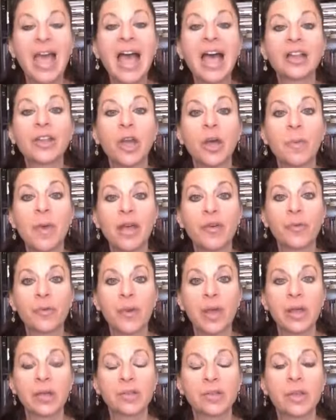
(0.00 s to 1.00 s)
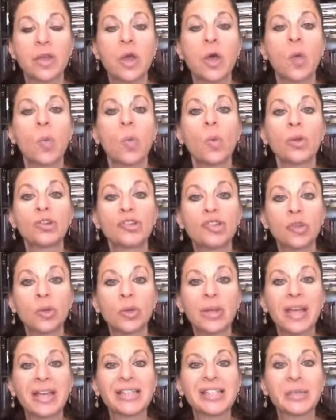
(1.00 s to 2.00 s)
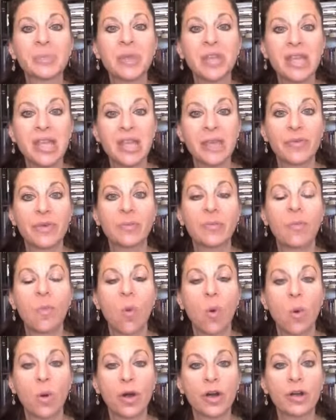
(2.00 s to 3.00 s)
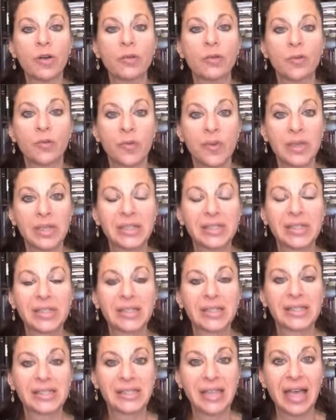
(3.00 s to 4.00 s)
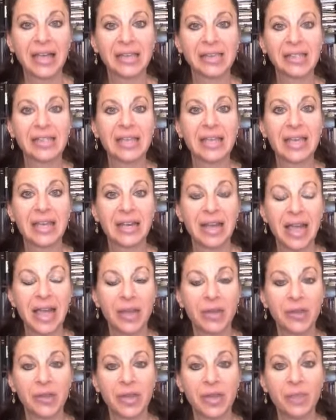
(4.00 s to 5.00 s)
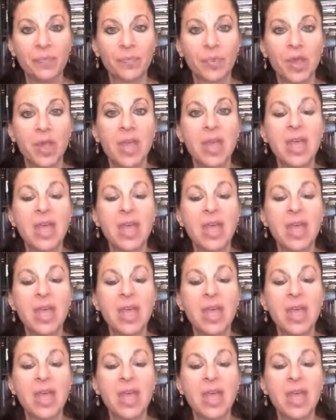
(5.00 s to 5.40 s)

Hello, my friend. Would you like to be even more fit, sexy, and healthy?